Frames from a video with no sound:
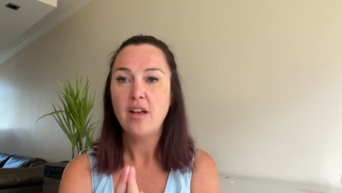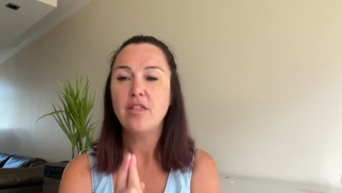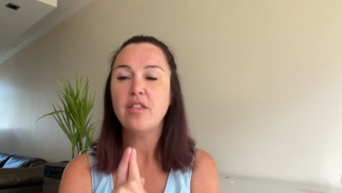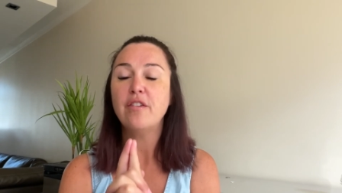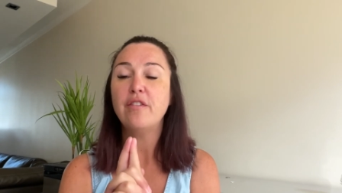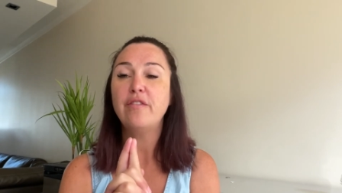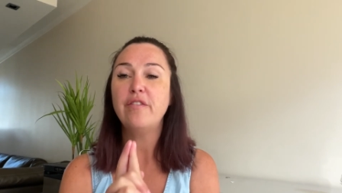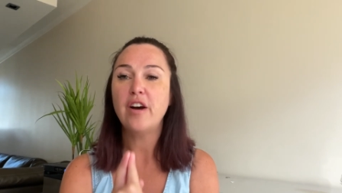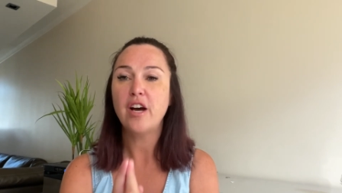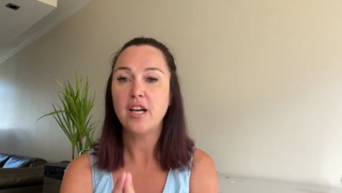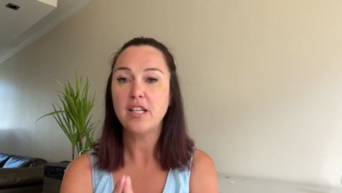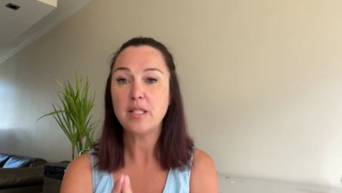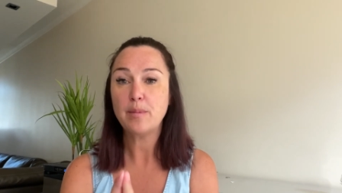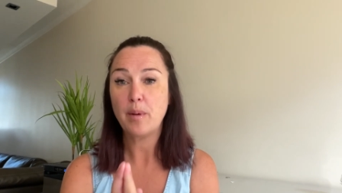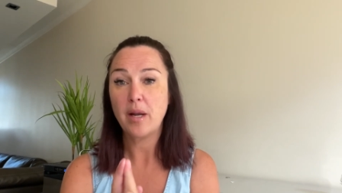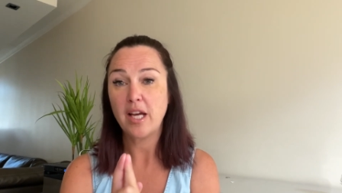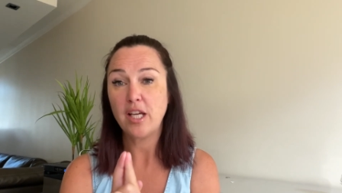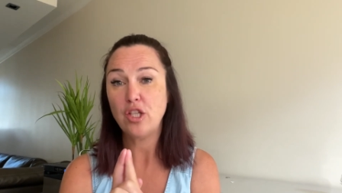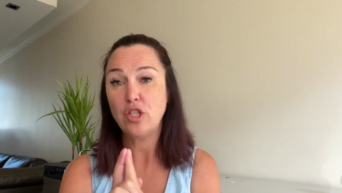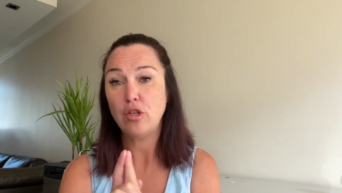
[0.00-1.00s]
the first
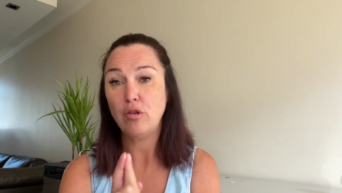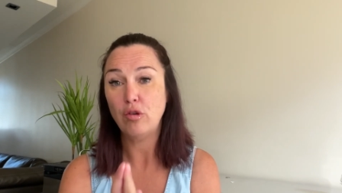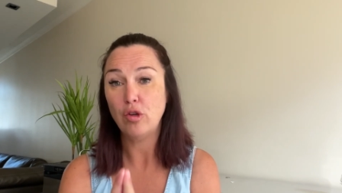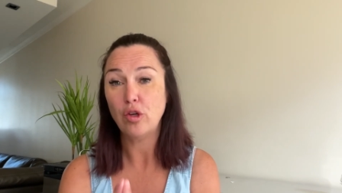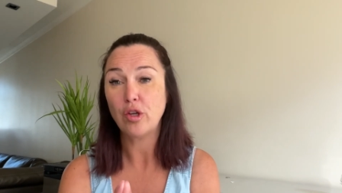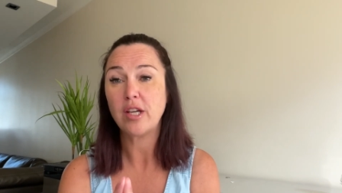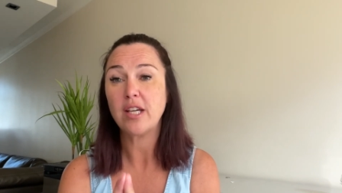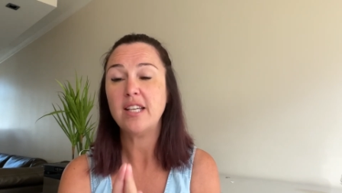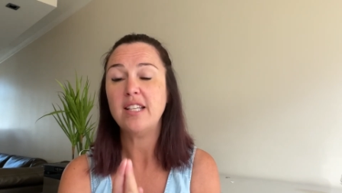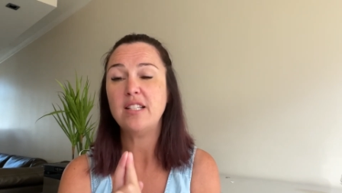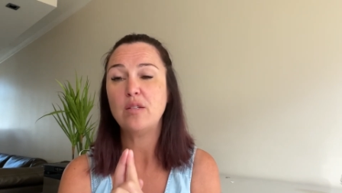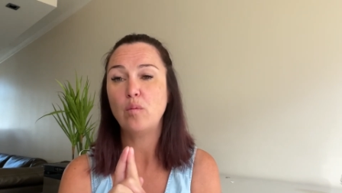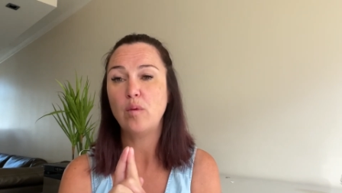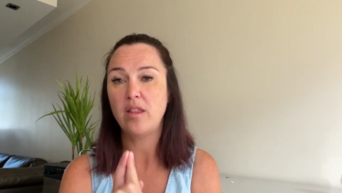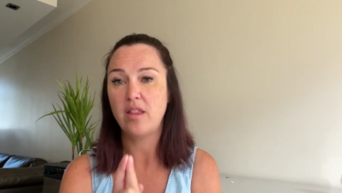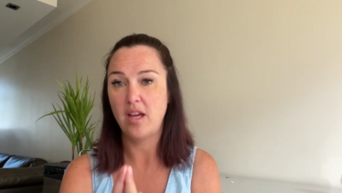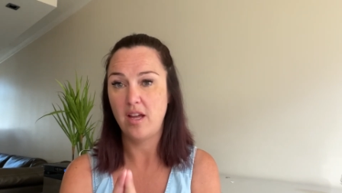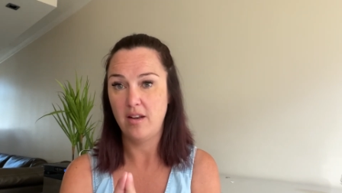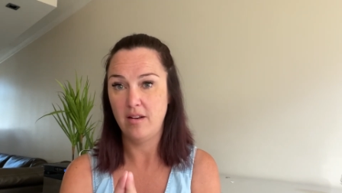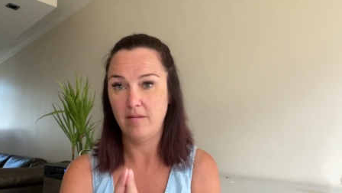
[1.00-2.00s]
place you look is
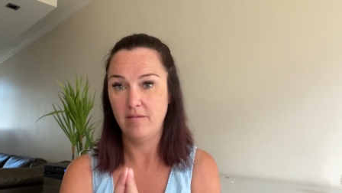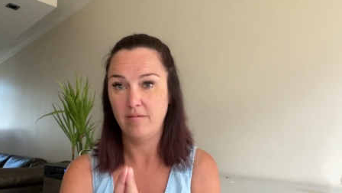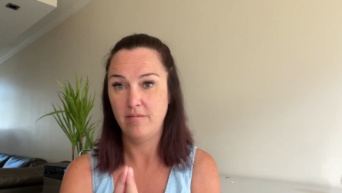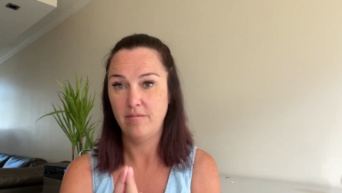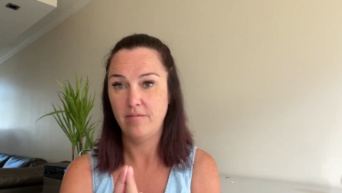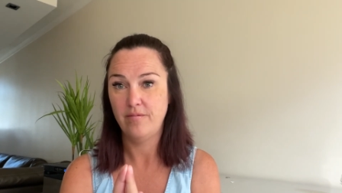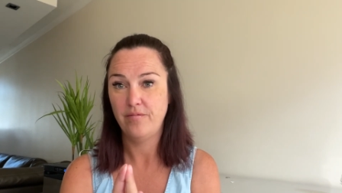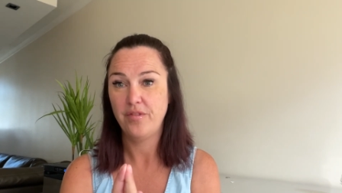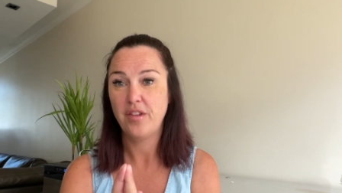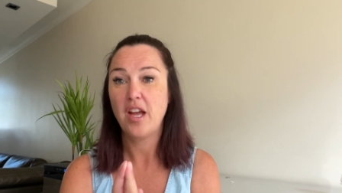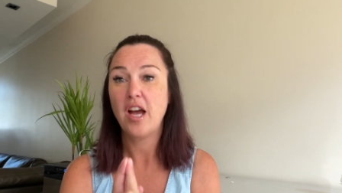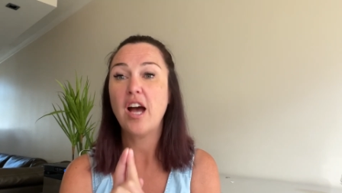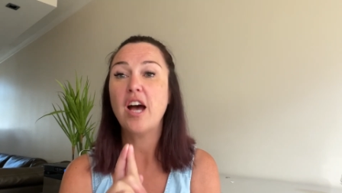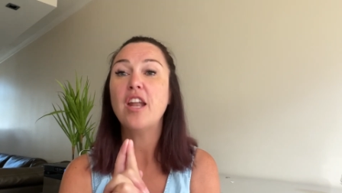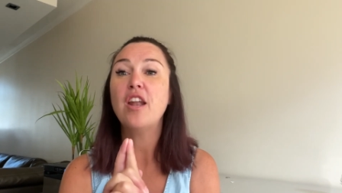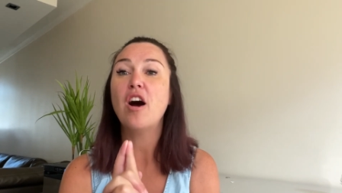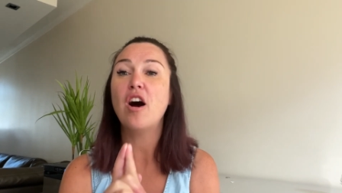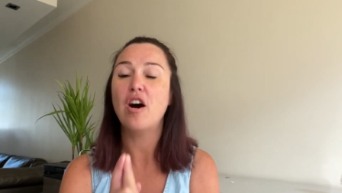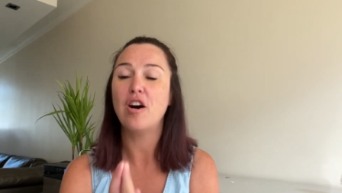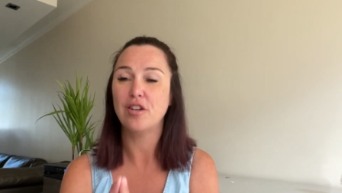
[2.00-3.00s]
within
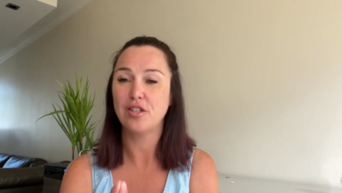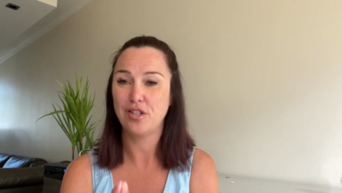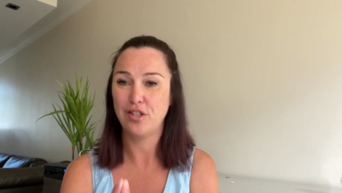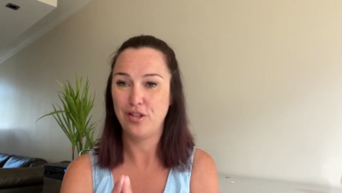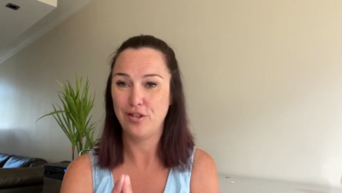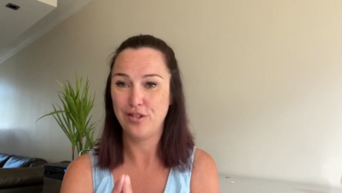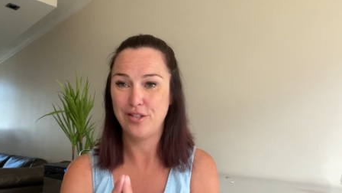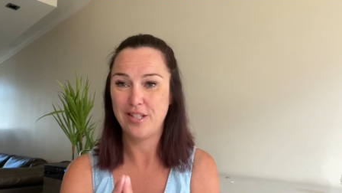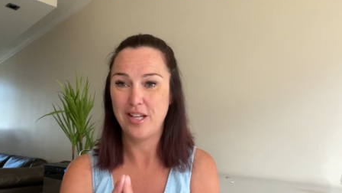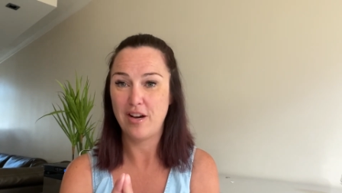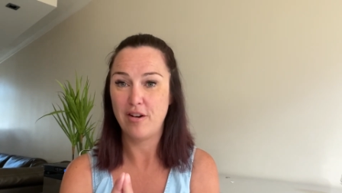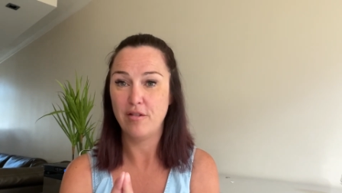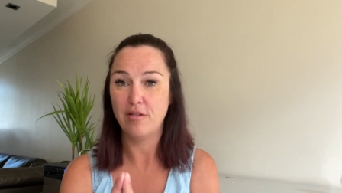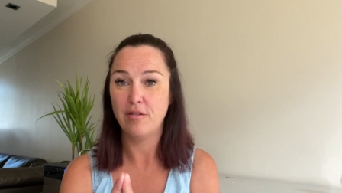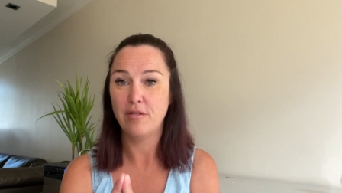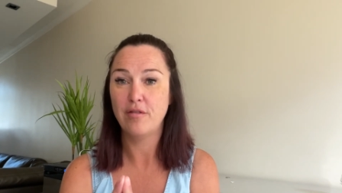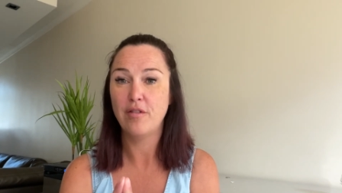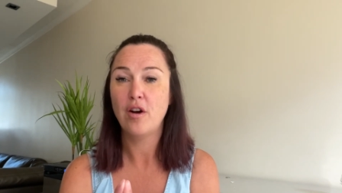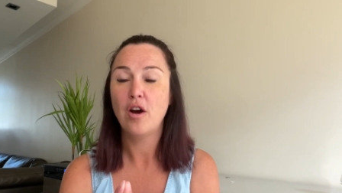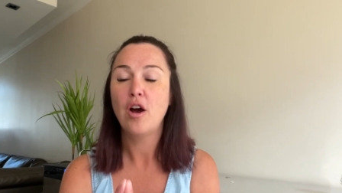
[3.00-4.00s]
and ask yourself
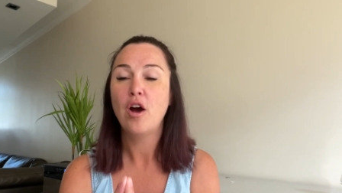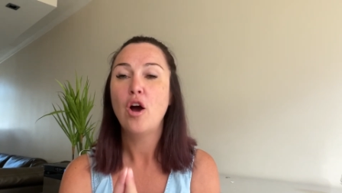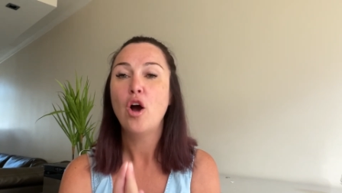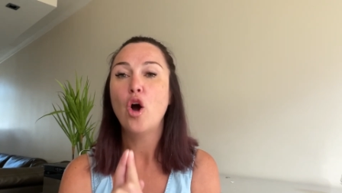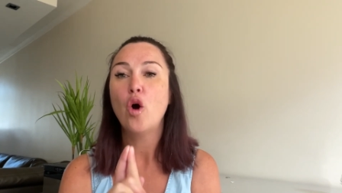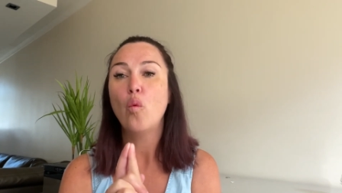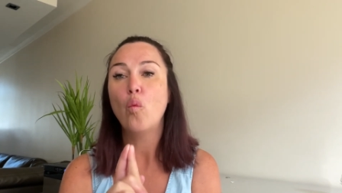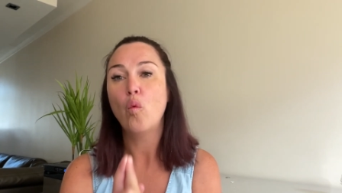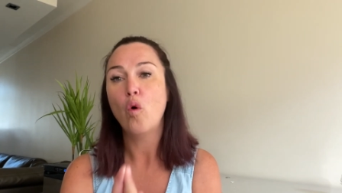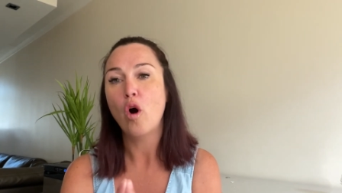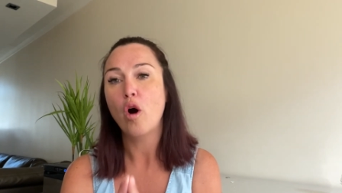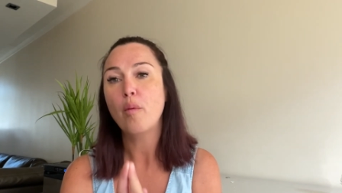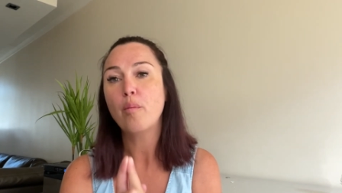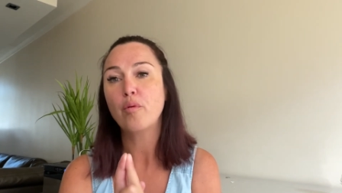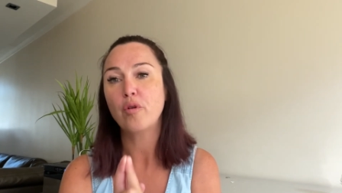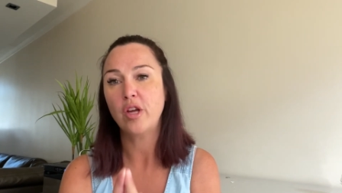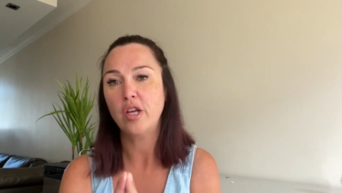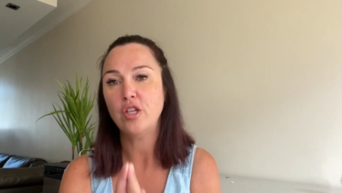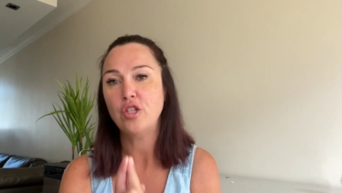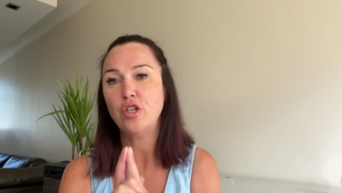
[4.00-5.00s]
what
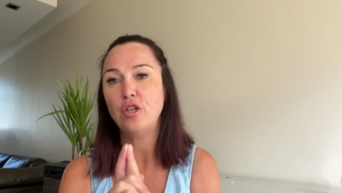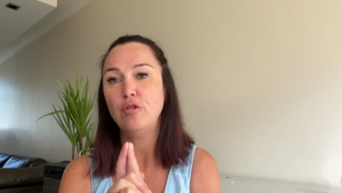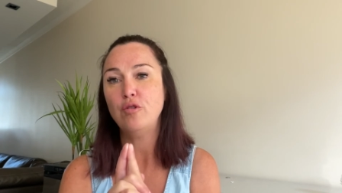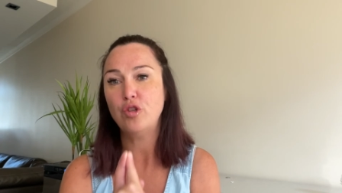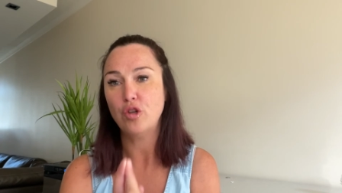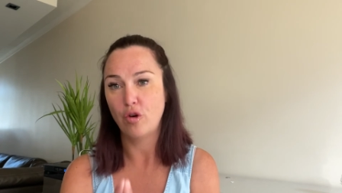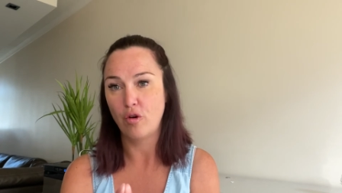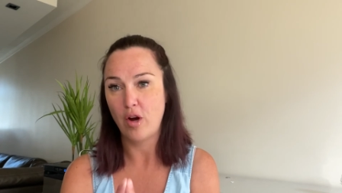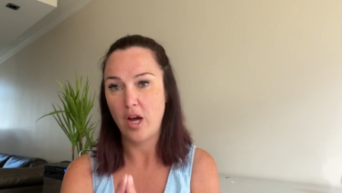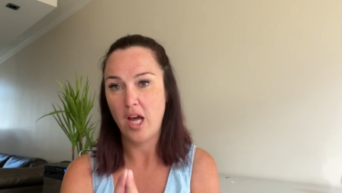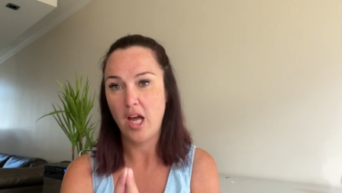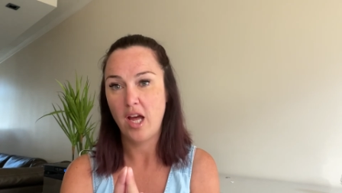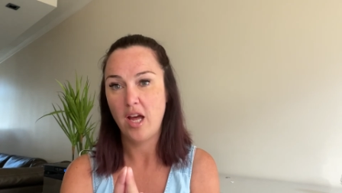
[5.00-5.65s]
brings you joy?